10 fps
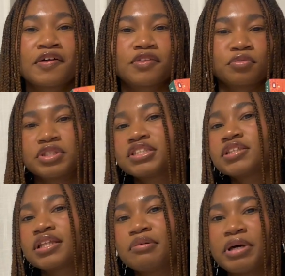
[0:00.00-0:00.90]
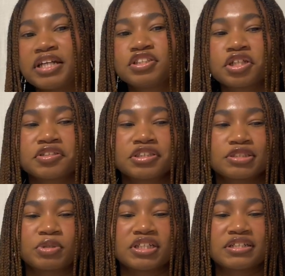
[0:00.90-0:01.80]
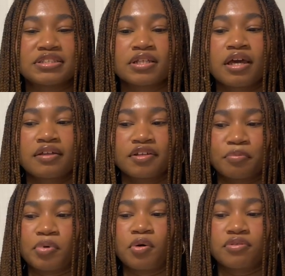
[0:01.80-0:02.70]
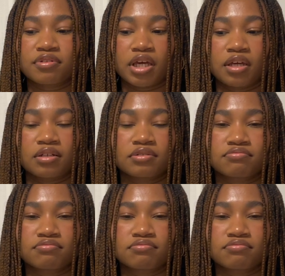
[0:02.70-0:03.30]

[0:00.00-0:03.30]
the reason that they met each other is because they're both like,